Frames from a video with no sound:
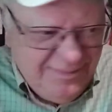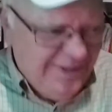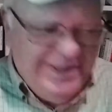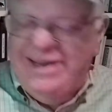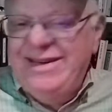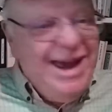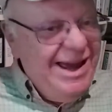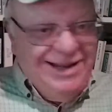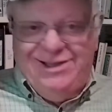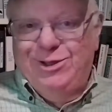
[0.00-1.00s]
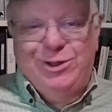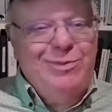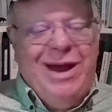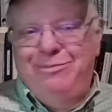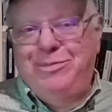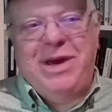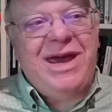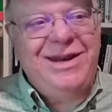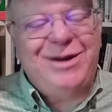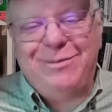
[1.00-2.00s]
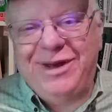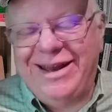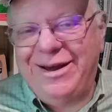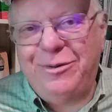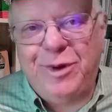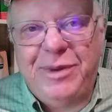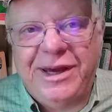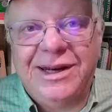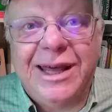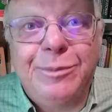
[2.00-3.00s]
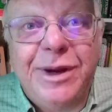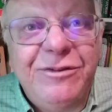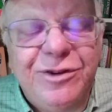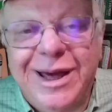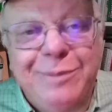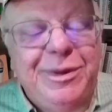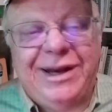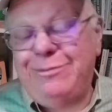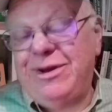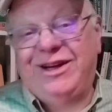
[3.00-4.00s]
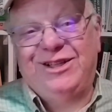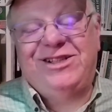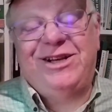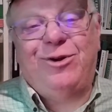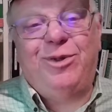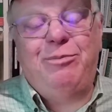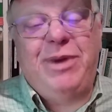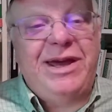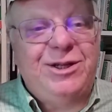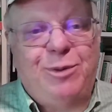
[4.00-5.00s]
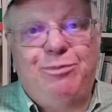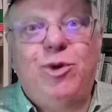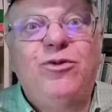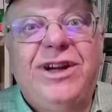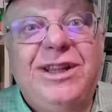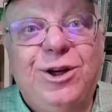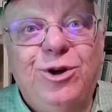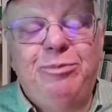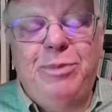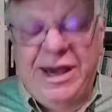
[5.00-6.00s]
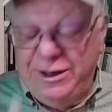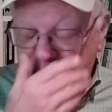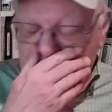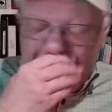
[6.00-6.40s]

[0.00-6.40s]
He said, yes, it's my bed. I mean, we paid a lot of money for that bed. I'm not going to sell the bed. It's a perfectly good bed.